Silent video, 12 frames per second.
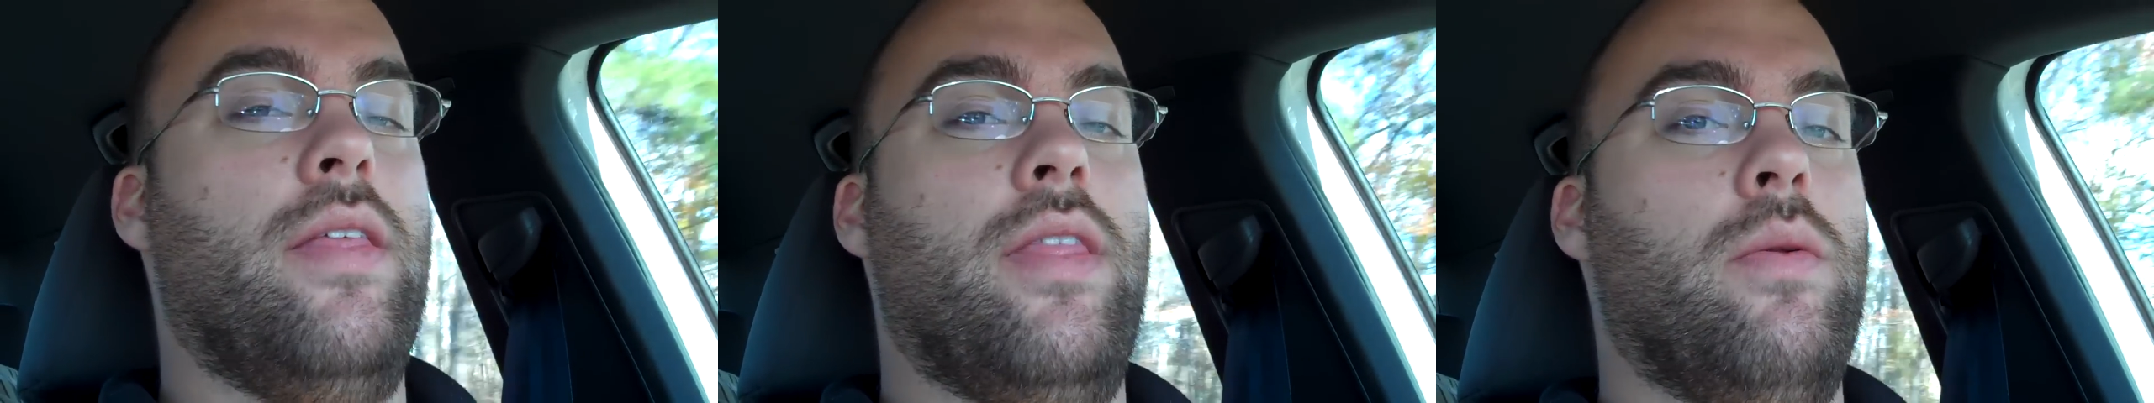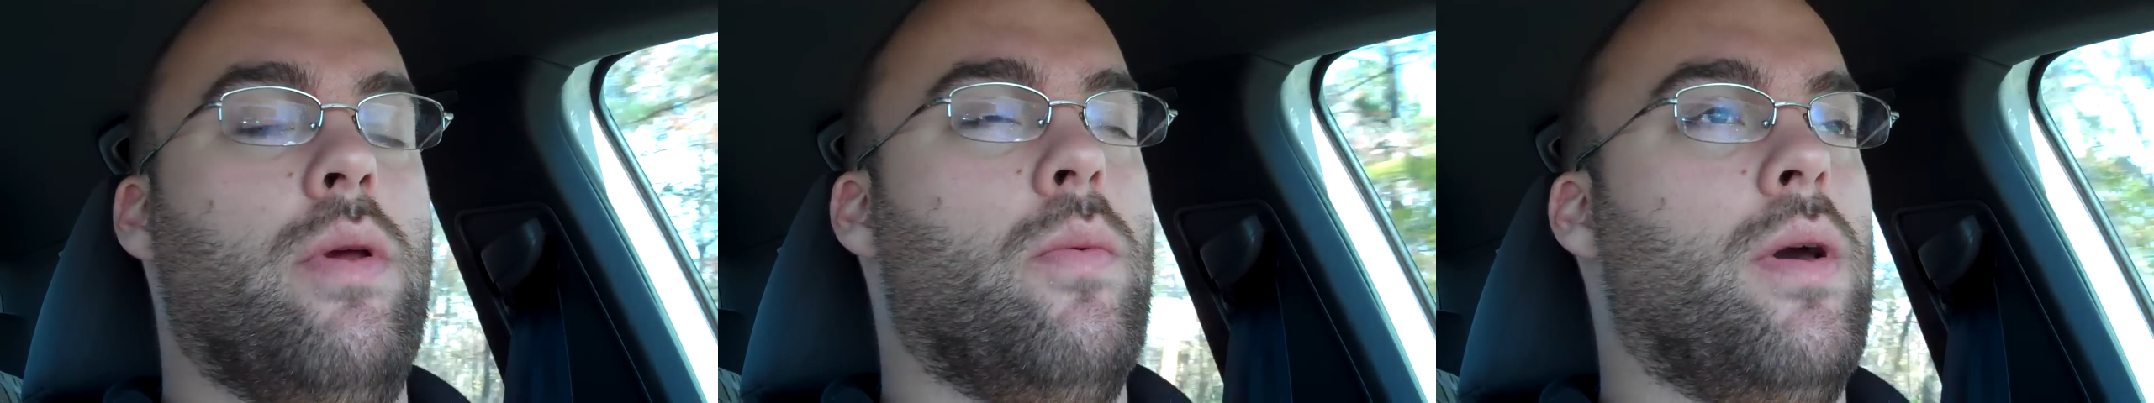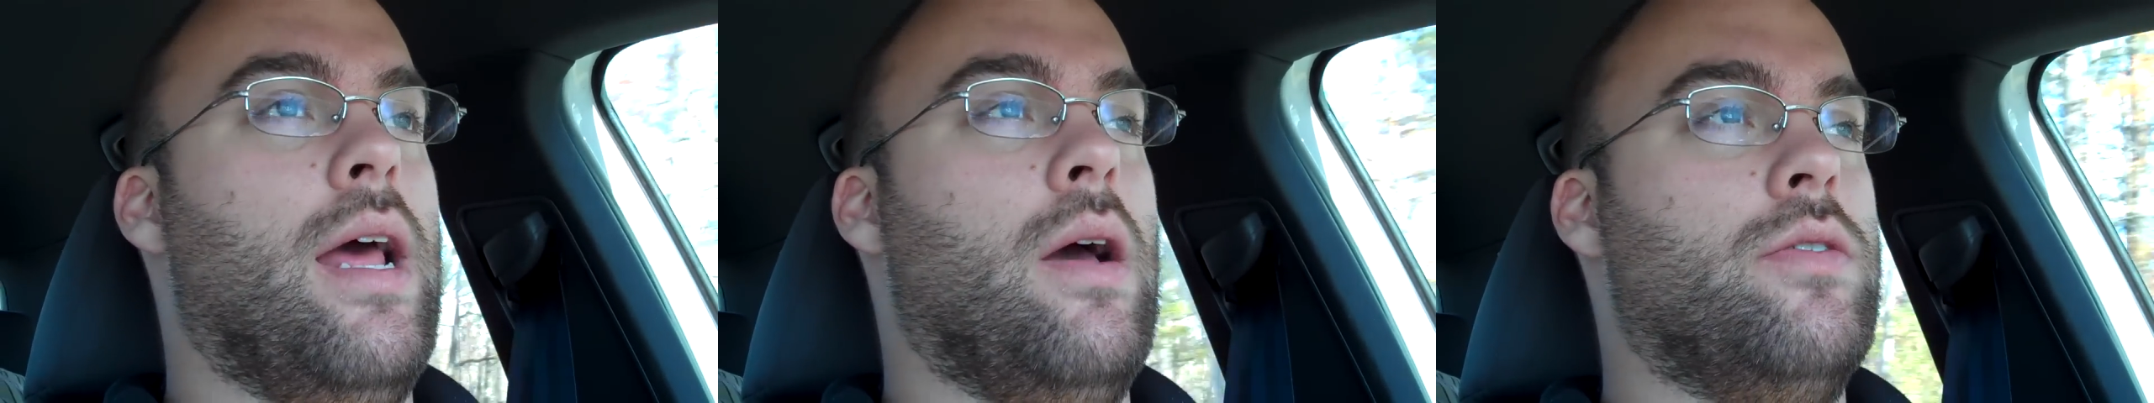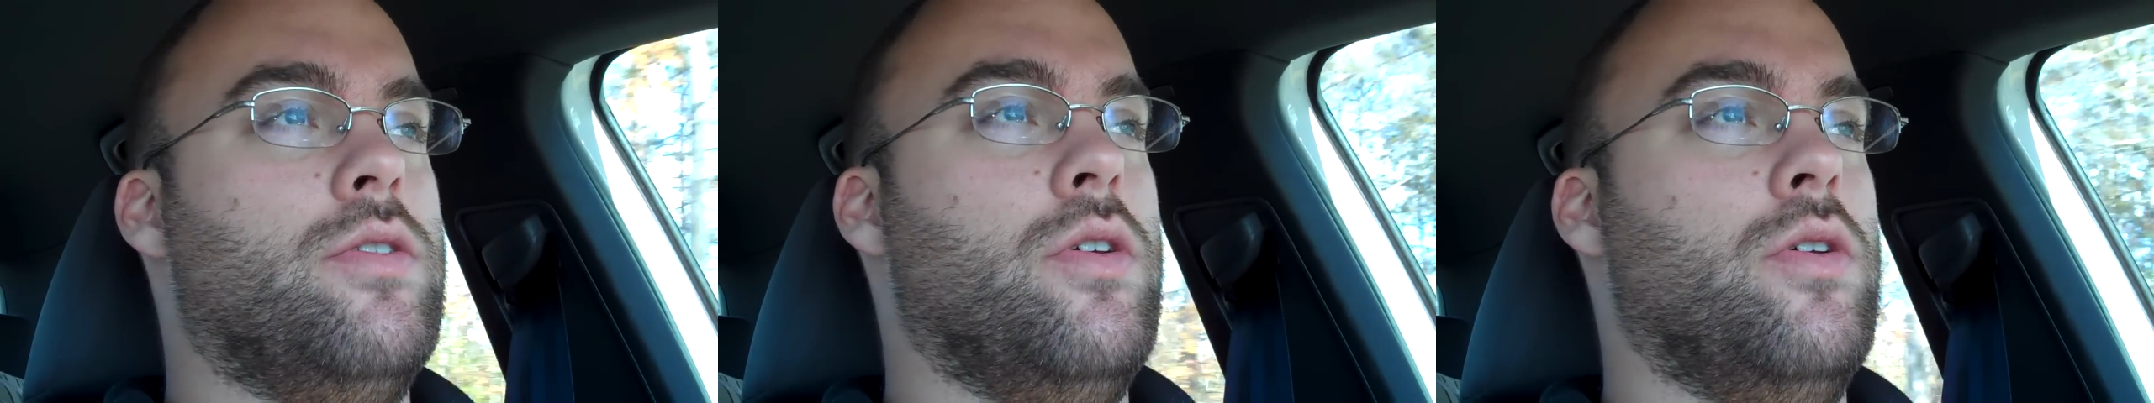and then we went
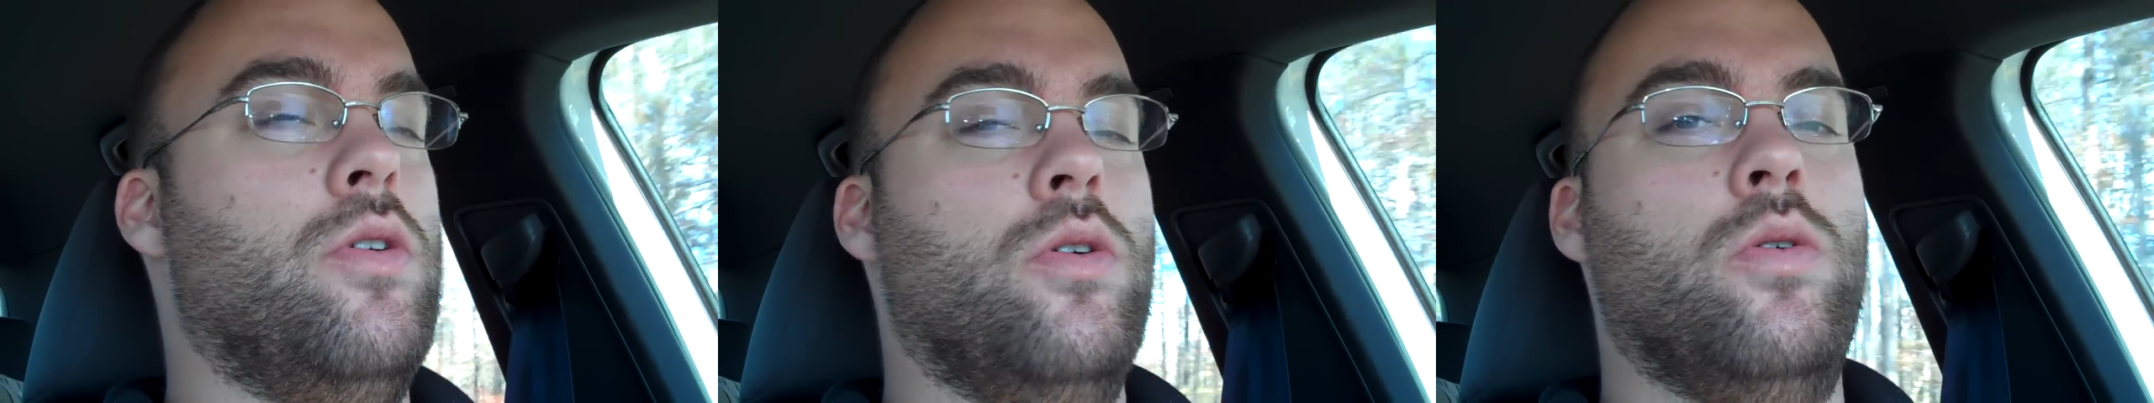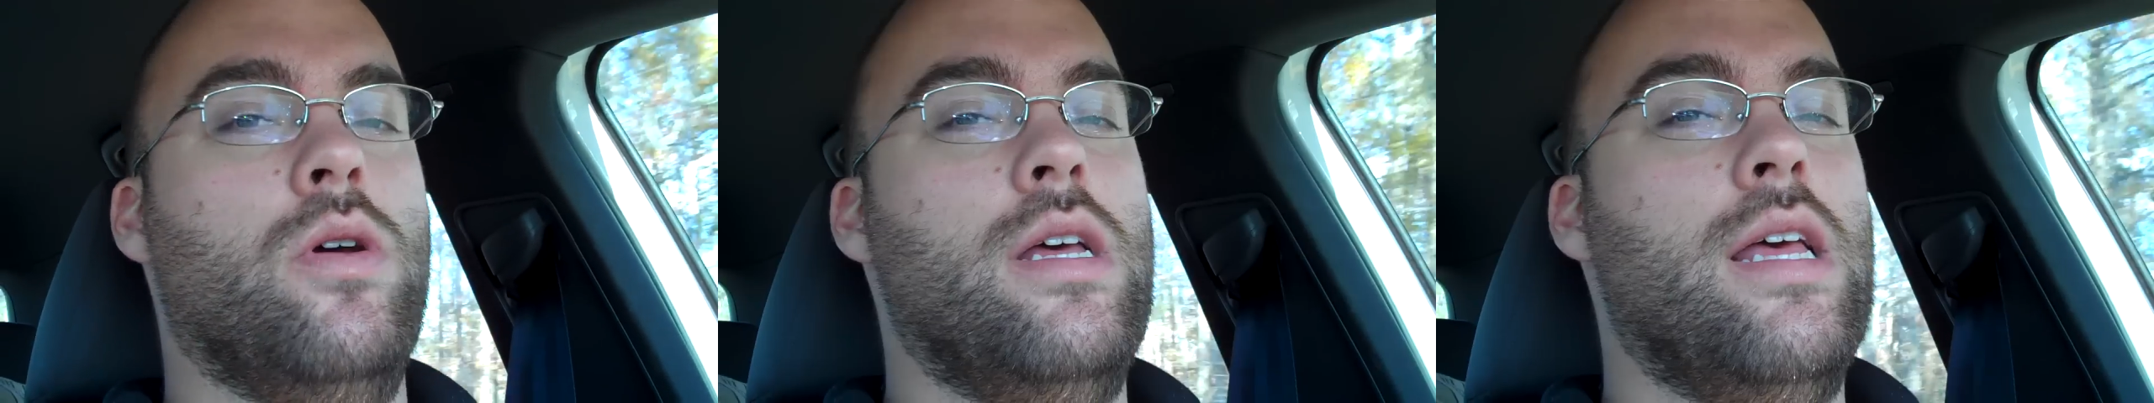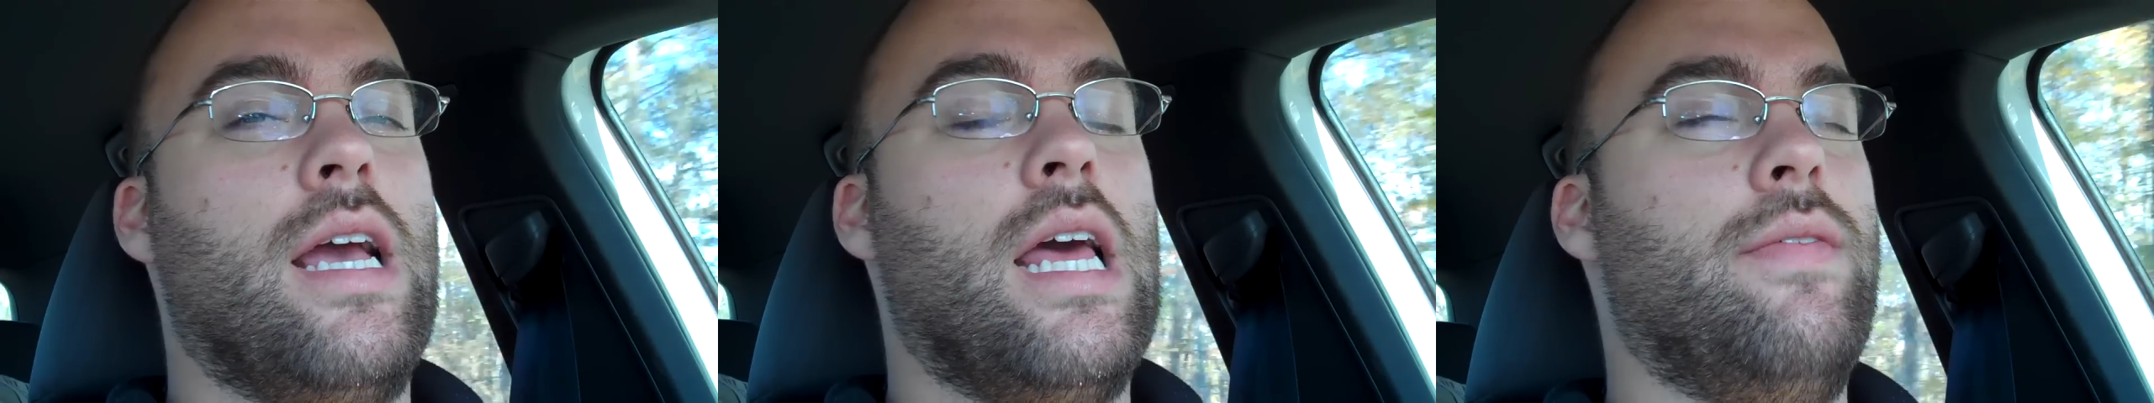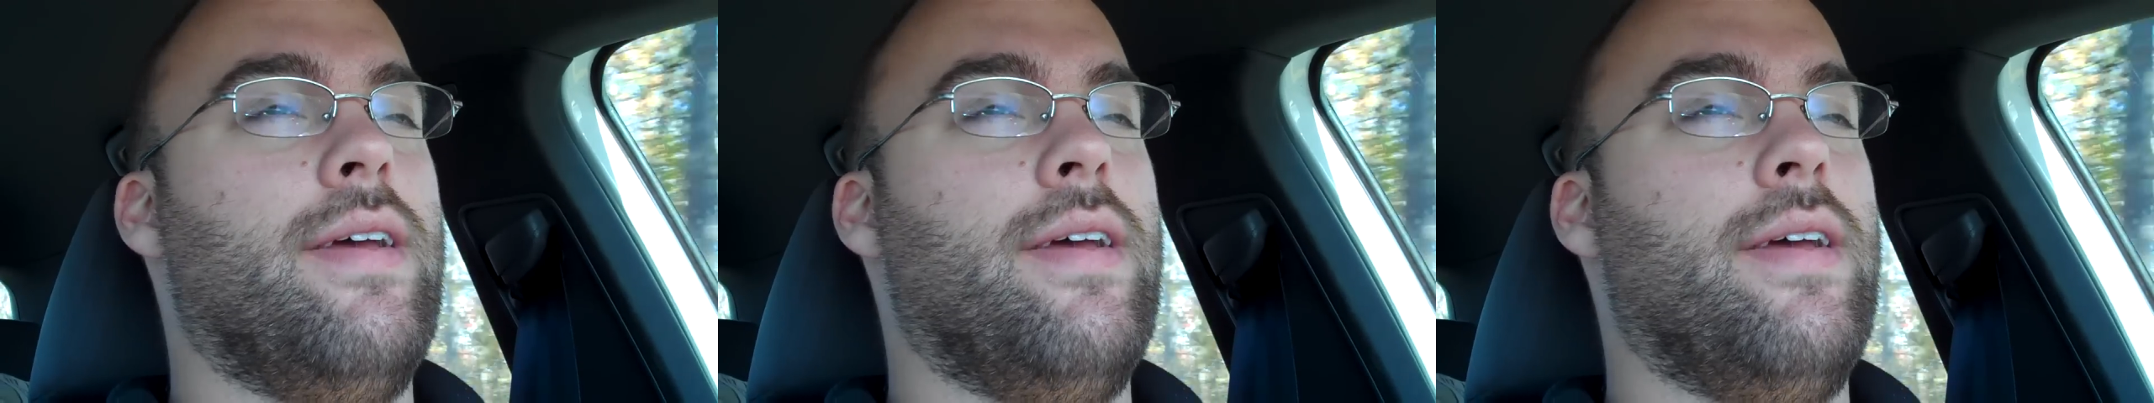out to kind